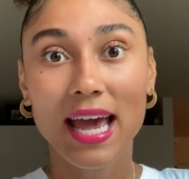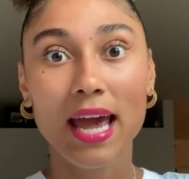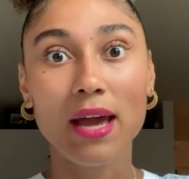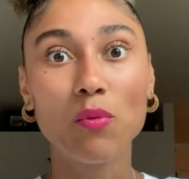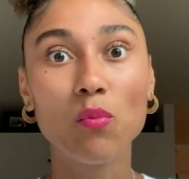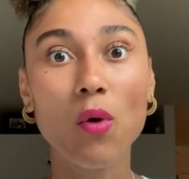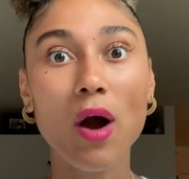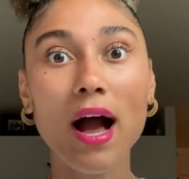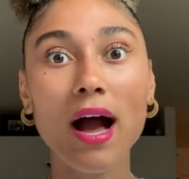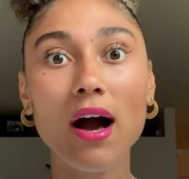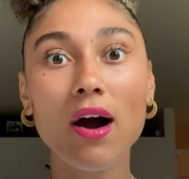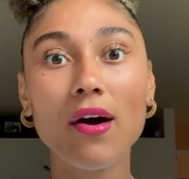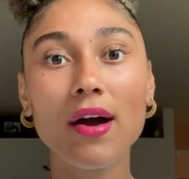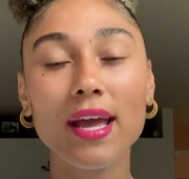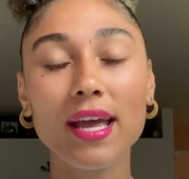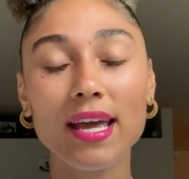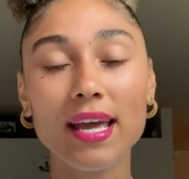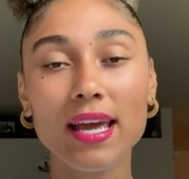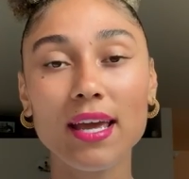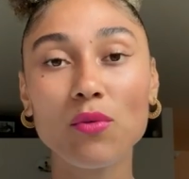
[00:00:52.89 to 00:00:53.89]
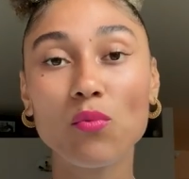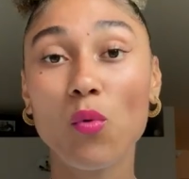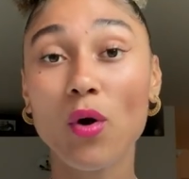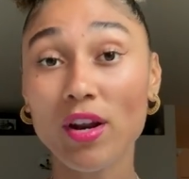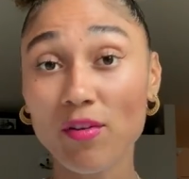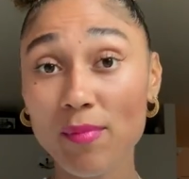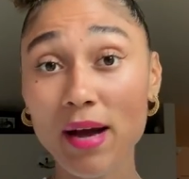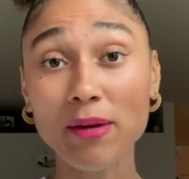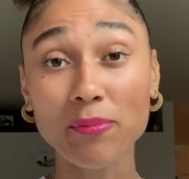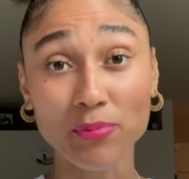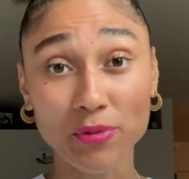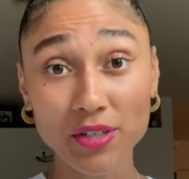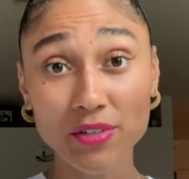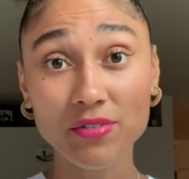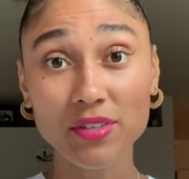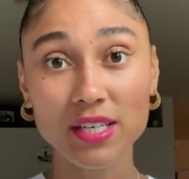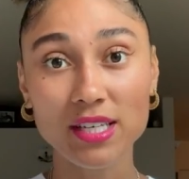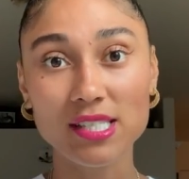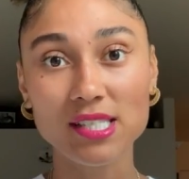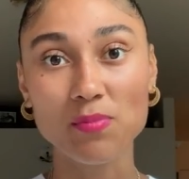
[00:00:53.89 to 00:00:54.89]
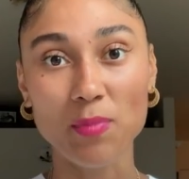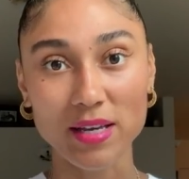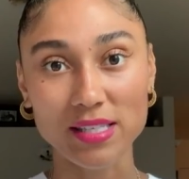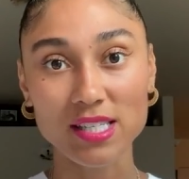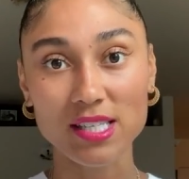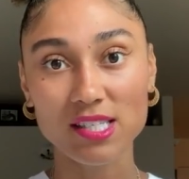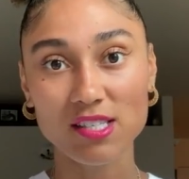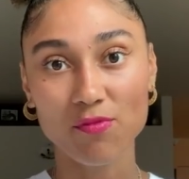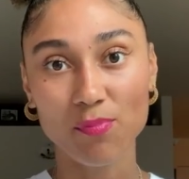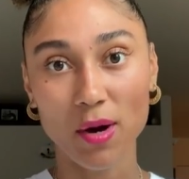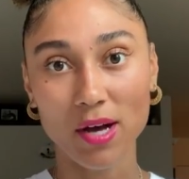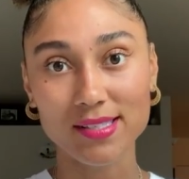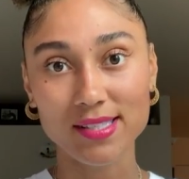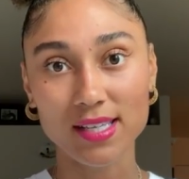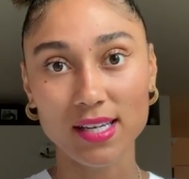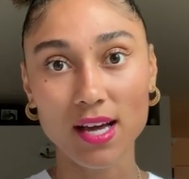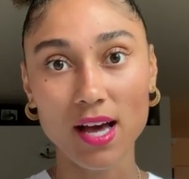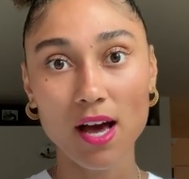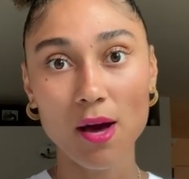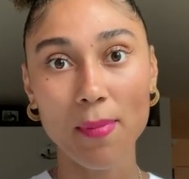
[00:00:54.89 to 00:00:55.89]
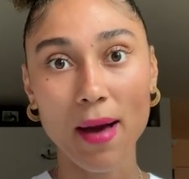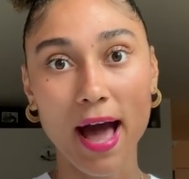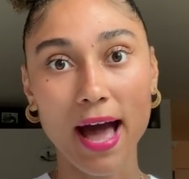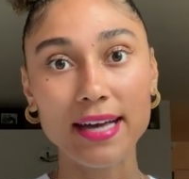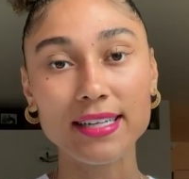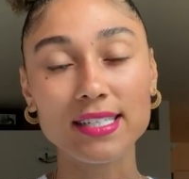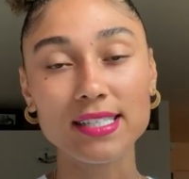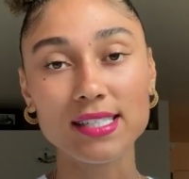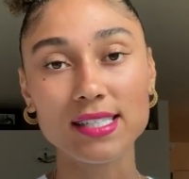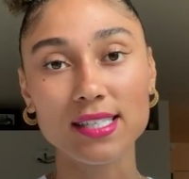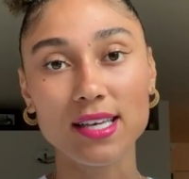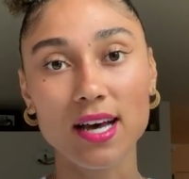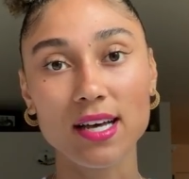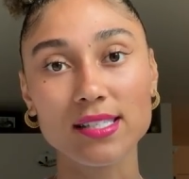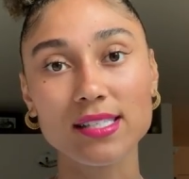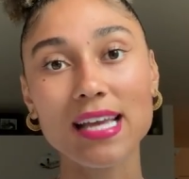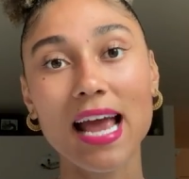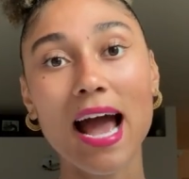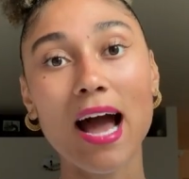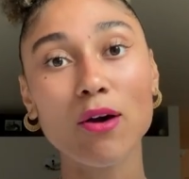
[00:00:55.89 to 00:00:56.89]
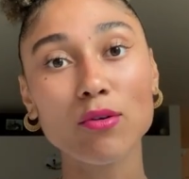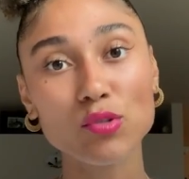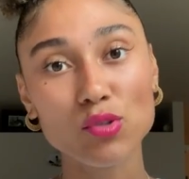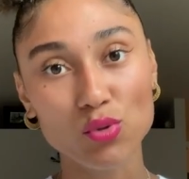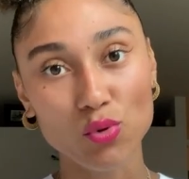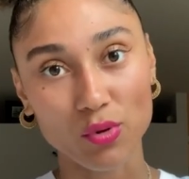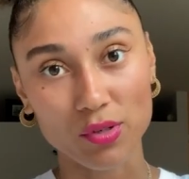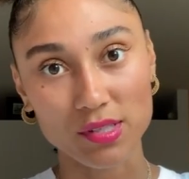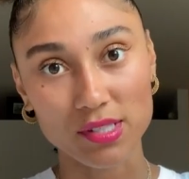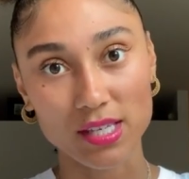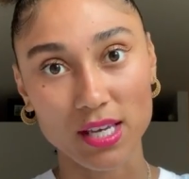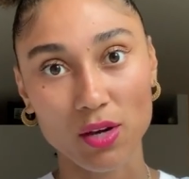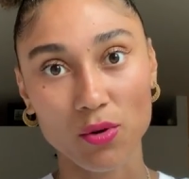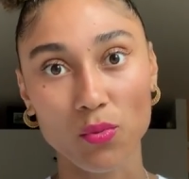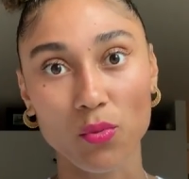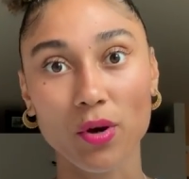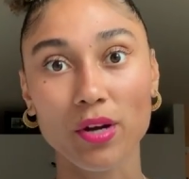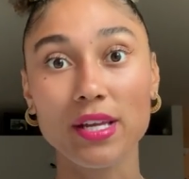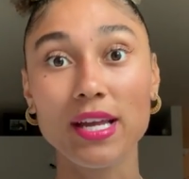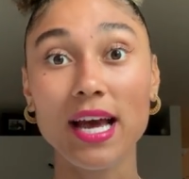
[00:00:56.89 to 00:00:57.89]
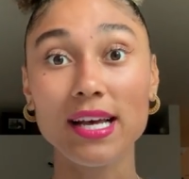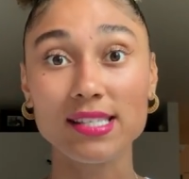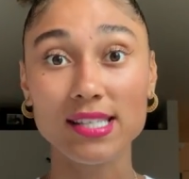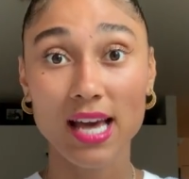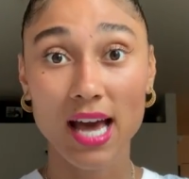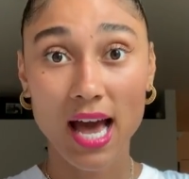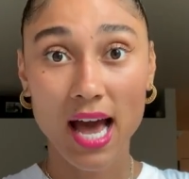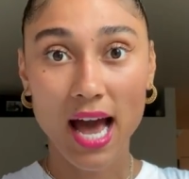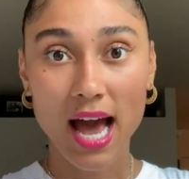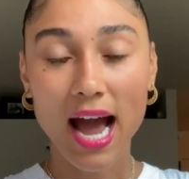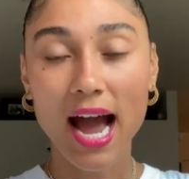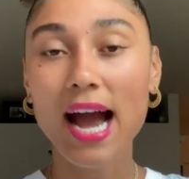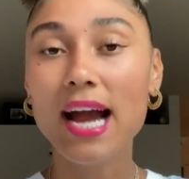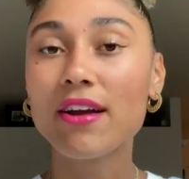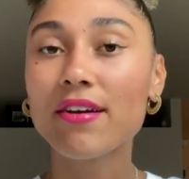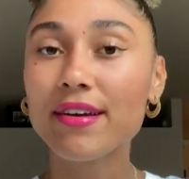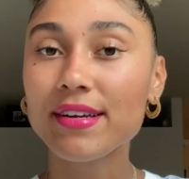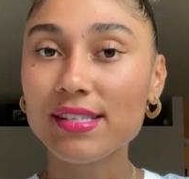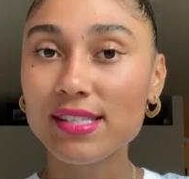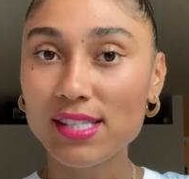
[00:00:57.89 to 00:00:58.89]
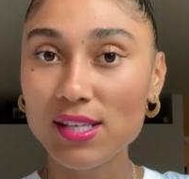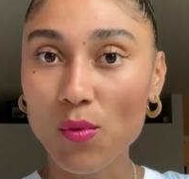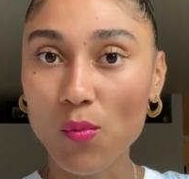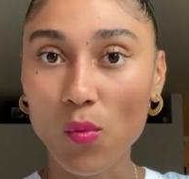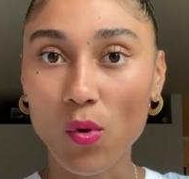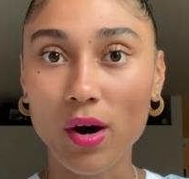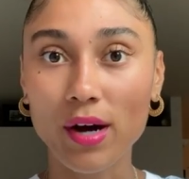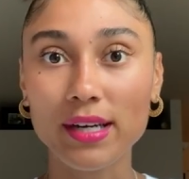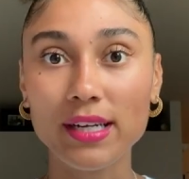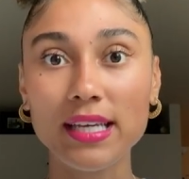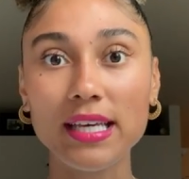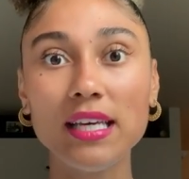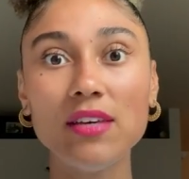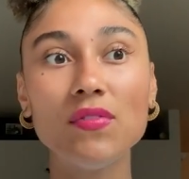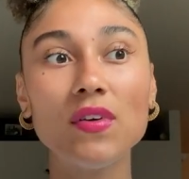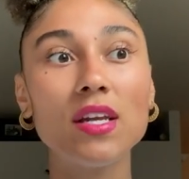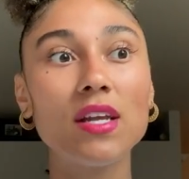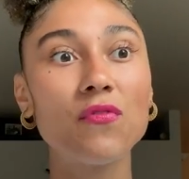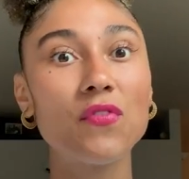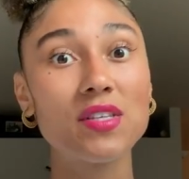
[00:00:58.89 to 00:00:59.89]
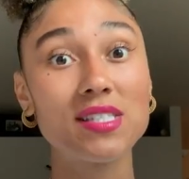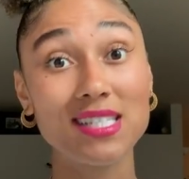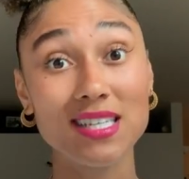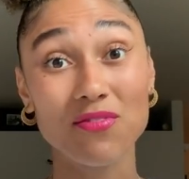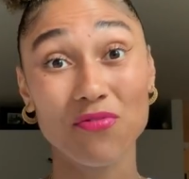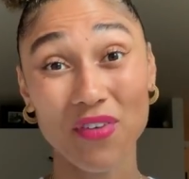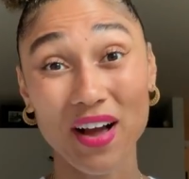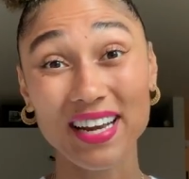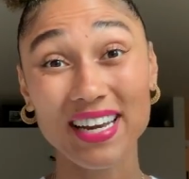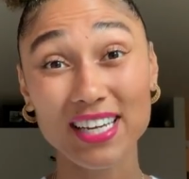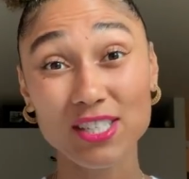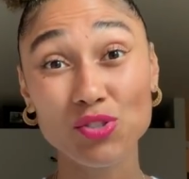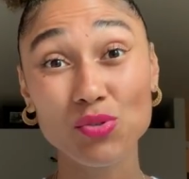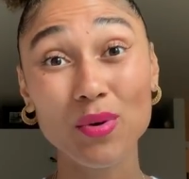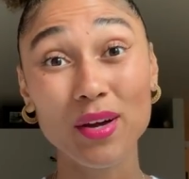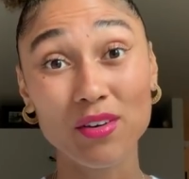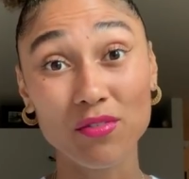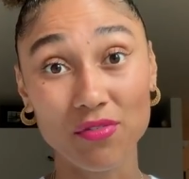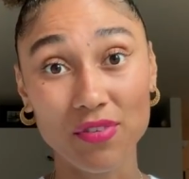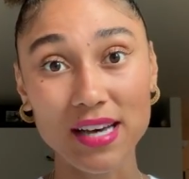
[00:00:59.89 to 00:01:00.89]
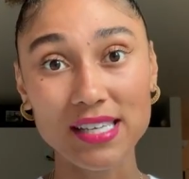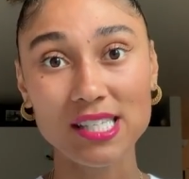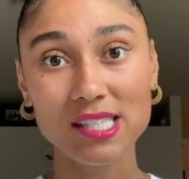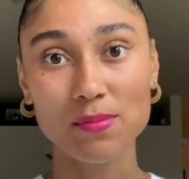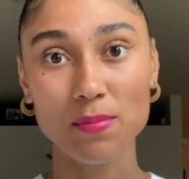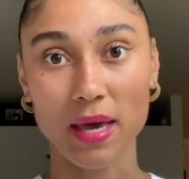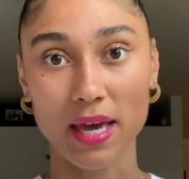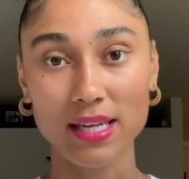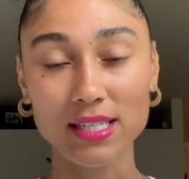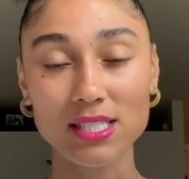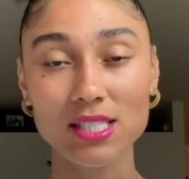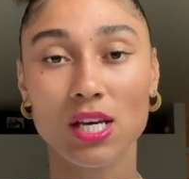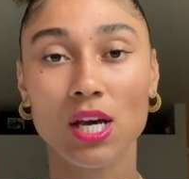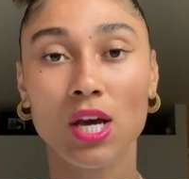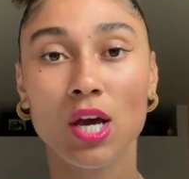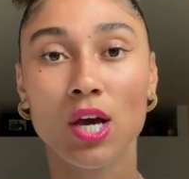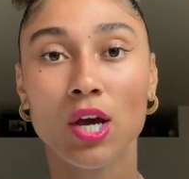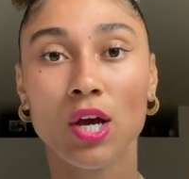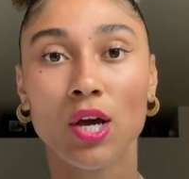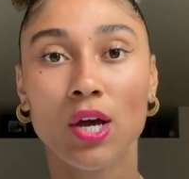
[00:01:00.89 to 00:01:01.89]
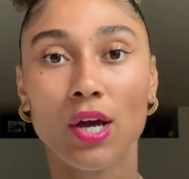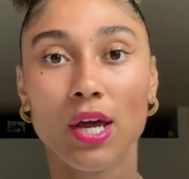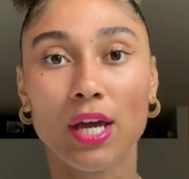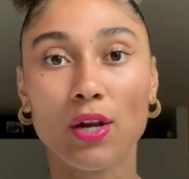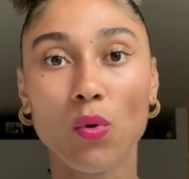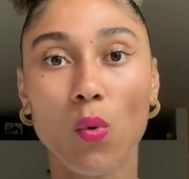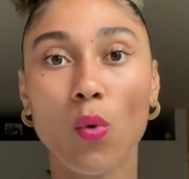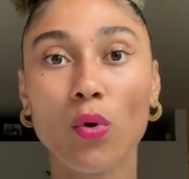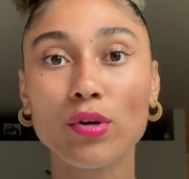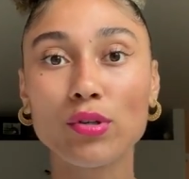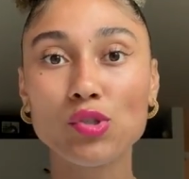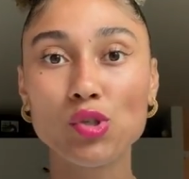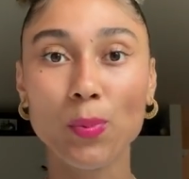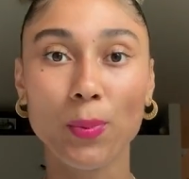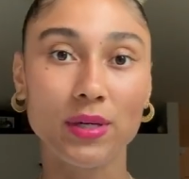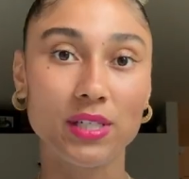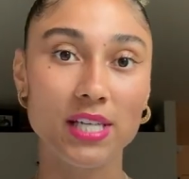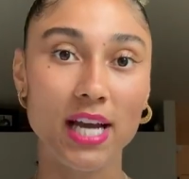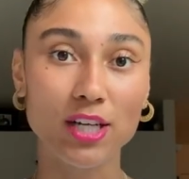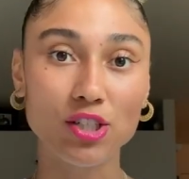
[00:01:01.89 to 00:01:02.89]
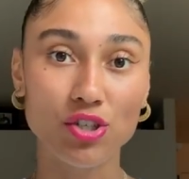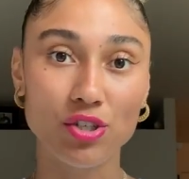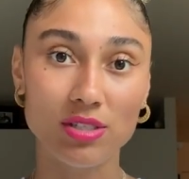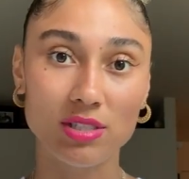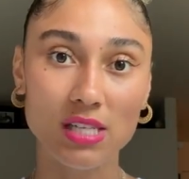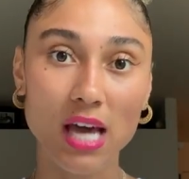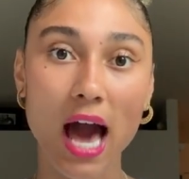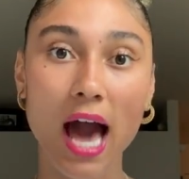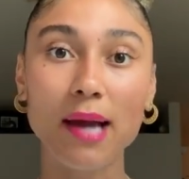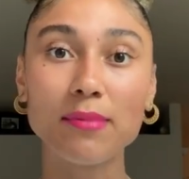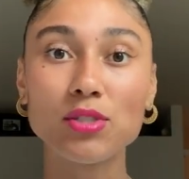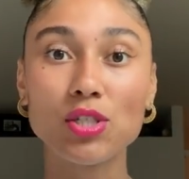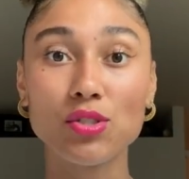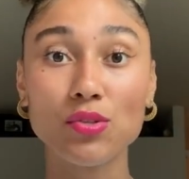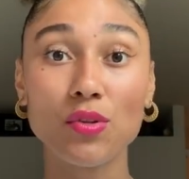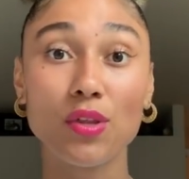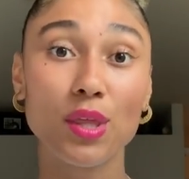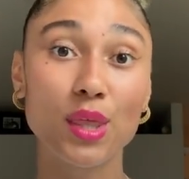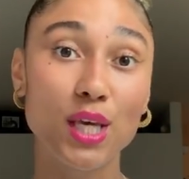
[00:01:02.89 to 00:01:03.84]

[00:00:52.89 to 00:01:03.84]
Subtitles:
And while in one of my previous Basics of Bossing Up, I discussed outsourcing, where yes, hiring someone, even if it's in financial investment, in order to protect your time to do the